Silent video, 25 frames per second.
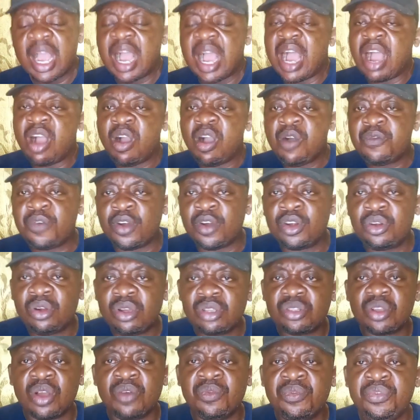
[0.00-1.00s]
And for
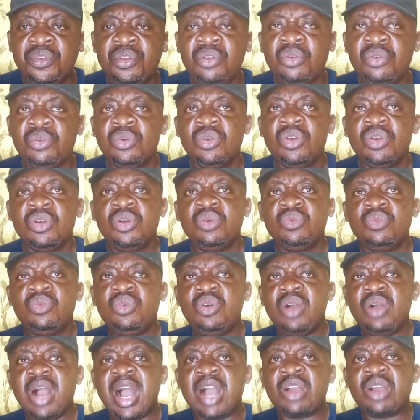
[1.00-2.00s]
those of you
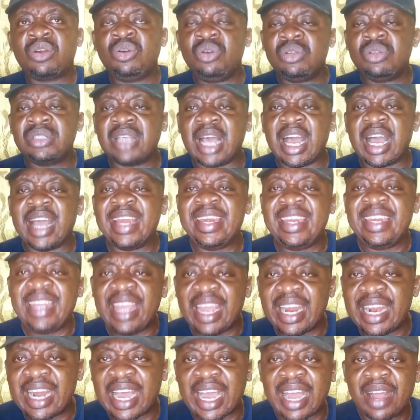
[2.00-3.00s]
who are closer,
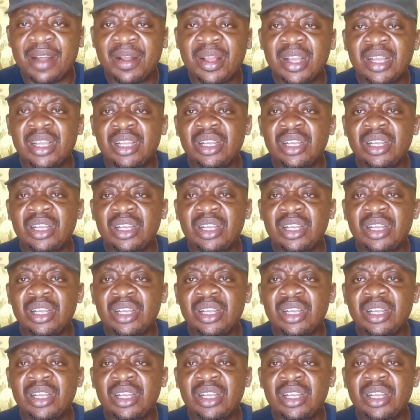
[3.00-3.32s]
nearer